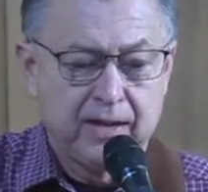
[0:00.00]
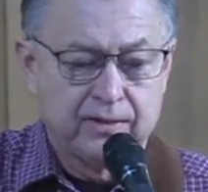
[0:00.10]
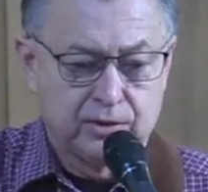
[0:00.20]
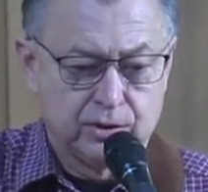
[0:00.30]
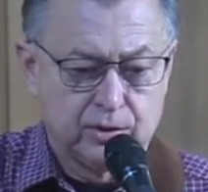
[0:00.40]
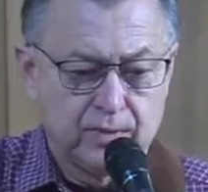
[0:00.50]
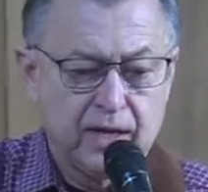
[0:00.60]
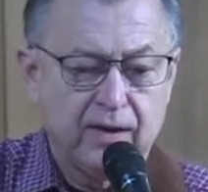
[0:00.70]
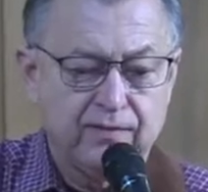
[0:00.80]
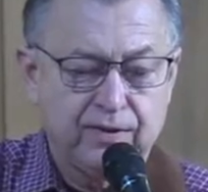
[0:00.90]
To
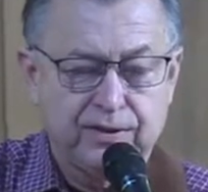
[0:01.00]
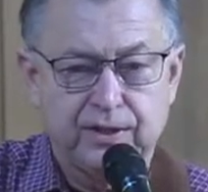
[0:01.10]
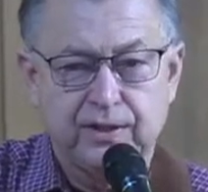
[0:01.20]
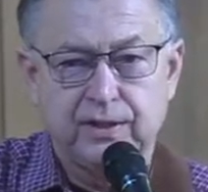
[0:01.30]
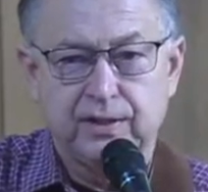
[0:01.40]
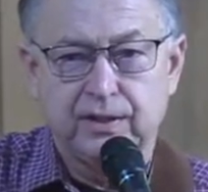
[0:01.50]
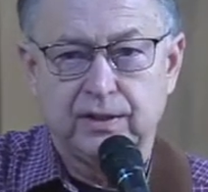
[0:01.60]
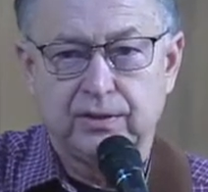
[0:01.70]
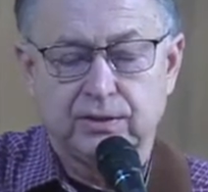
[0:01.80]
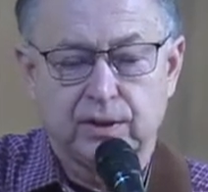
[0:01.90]

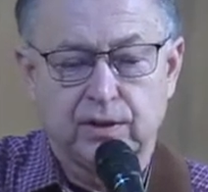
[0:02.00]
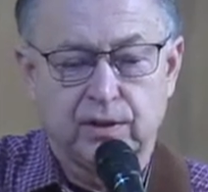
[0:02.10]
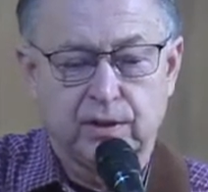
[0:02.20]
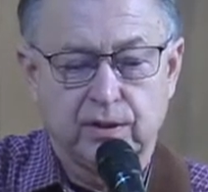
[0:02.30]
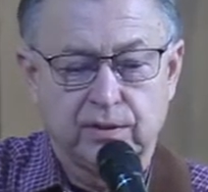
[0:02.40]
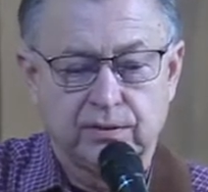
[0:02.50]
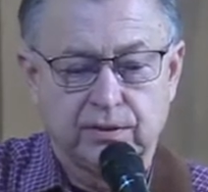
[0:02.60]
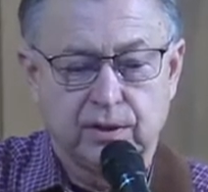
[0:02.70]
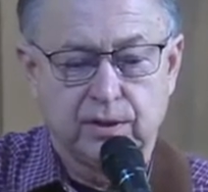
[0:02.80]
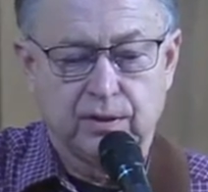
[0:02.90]
everything turn,
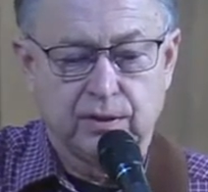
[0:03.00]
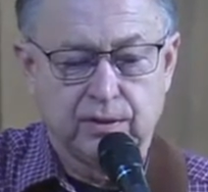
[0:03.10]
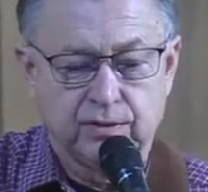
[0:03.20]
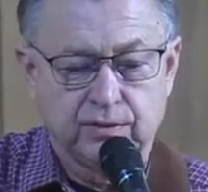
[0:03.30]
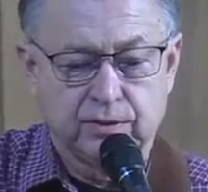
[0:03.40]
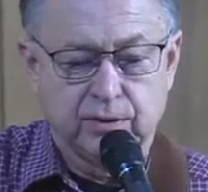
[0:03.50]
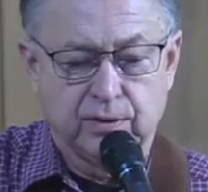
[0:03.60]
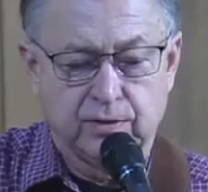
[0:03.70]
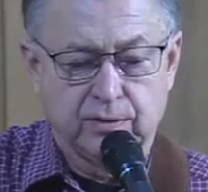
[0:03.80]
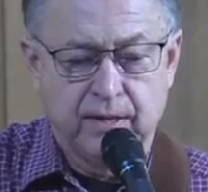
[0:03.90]
turn,
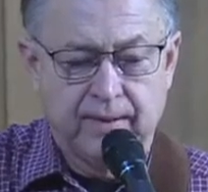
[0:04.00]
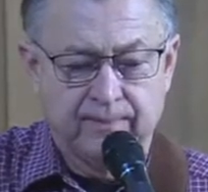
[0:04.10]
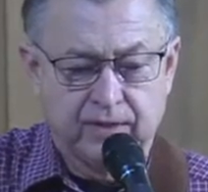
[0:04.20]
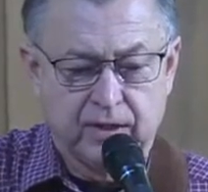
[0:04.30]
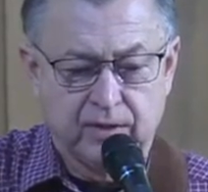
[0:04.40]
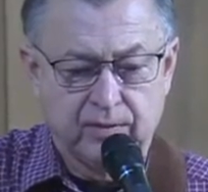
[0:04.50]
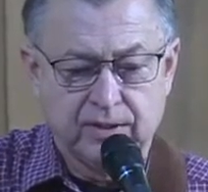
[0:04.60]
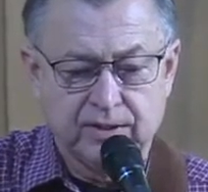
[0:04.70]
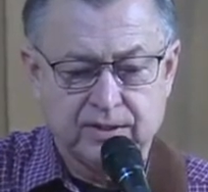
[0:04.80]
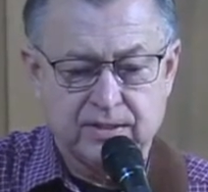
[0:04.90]
turn. There
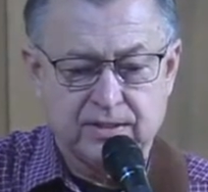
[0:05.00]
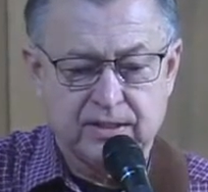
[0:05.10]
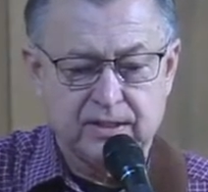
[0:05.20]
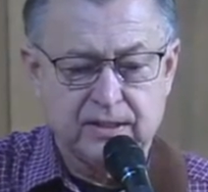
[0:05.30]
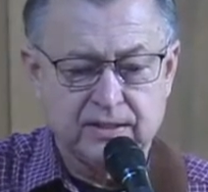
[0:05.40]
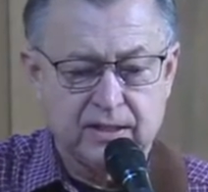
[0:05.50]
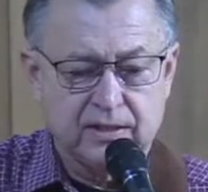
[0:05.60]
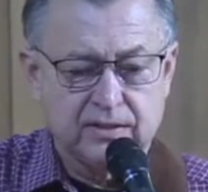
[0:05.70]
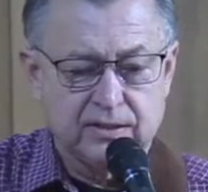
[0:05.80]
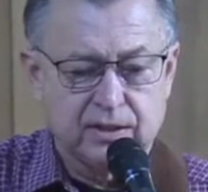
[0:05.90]
is a
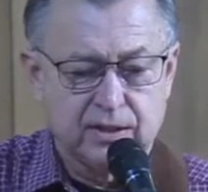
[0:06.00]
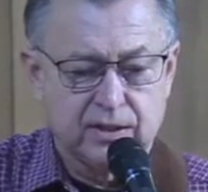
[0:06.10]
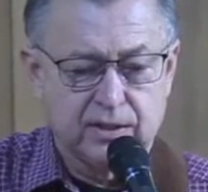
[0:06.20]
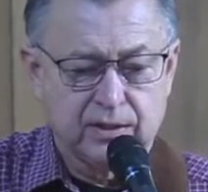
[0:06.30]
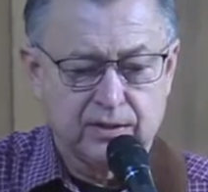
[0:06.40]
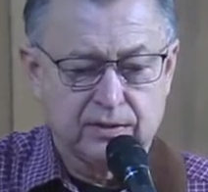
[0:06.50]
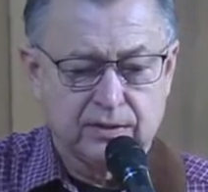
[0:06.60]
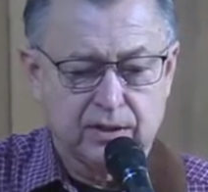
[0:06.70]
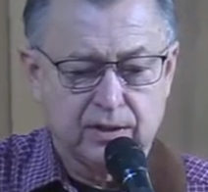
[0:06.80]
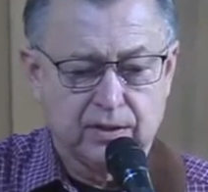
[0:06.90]
season, turn,
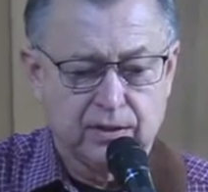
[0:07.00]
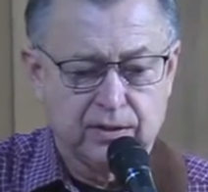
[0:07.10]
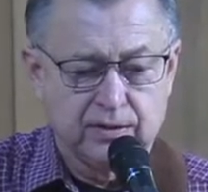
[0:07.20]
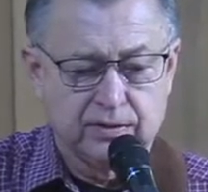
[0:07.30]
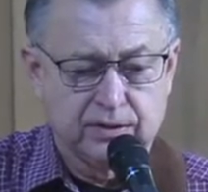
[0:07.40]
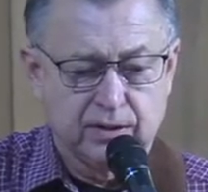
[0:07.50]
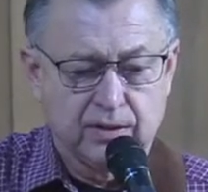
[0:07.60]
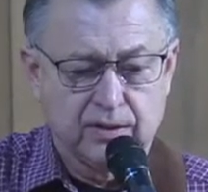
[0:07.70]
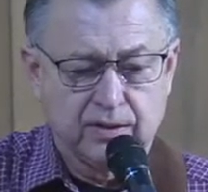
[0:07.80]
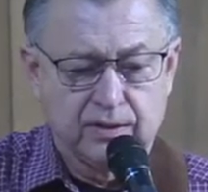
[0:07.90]
turn,
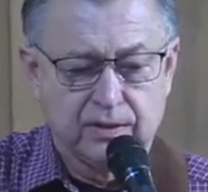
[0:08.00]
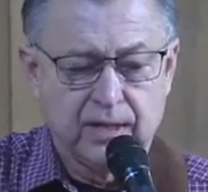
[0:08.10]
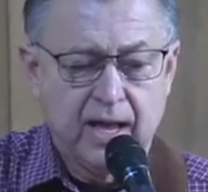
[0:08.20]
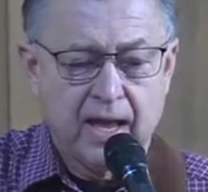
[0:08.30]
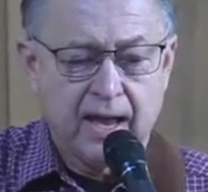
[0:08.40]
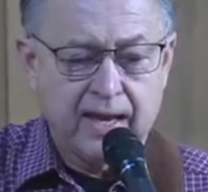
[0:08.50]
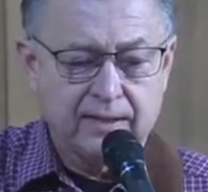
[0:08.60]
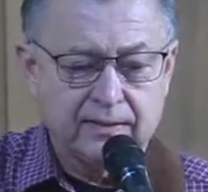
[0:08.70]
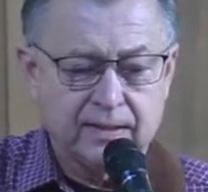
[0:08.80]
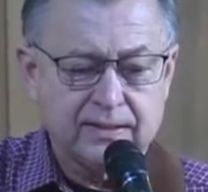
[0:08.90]
turn.
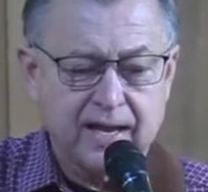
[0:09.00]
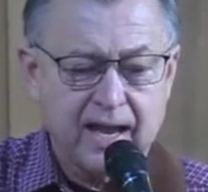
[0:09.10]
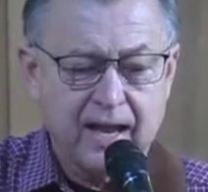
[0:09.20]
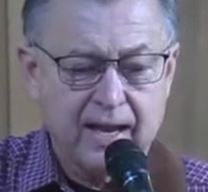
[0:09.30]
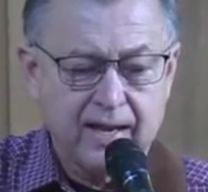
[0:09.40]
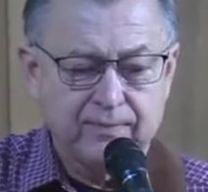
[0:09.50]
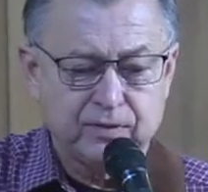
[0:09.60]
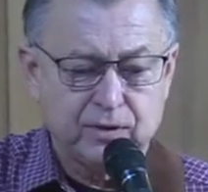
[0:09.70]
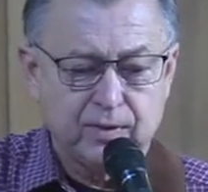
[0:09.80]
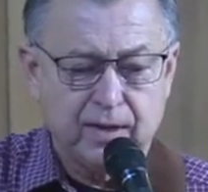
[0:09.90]
And a time
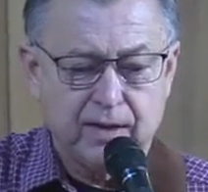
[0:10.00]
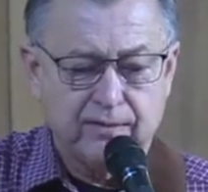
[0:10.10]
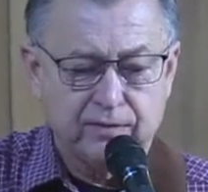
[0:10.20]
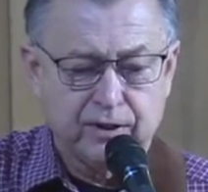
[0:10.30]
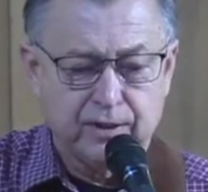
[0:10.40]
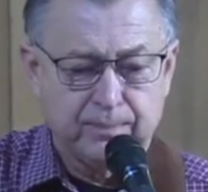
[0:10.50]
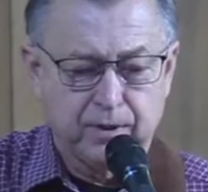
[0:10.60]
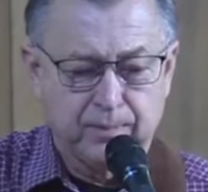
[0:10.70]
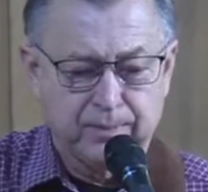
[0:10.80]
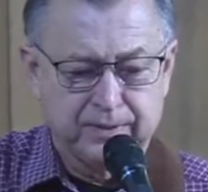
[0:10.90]
to every
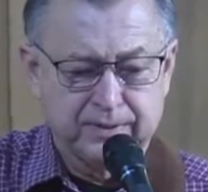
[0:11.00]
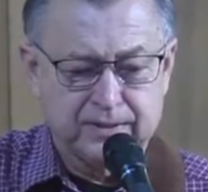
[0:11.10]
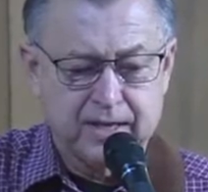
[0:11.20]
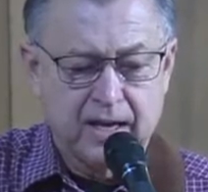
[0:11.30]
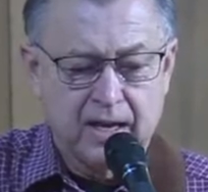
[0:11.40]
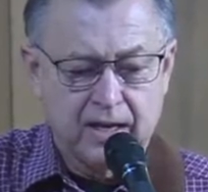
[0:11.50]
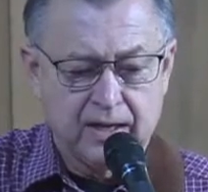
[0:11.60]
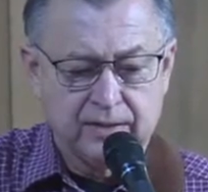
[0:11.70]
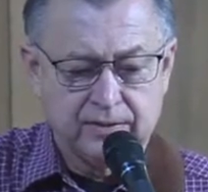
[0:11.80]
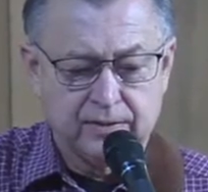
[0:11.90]
purpose
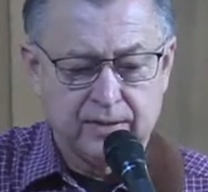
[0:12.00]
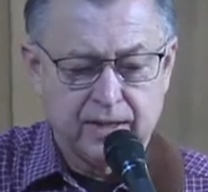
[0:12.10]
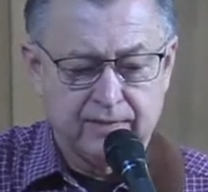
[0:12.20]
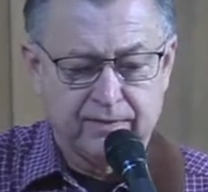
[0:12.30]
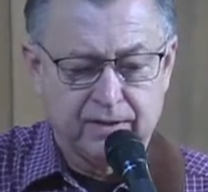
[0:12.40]
under heaven.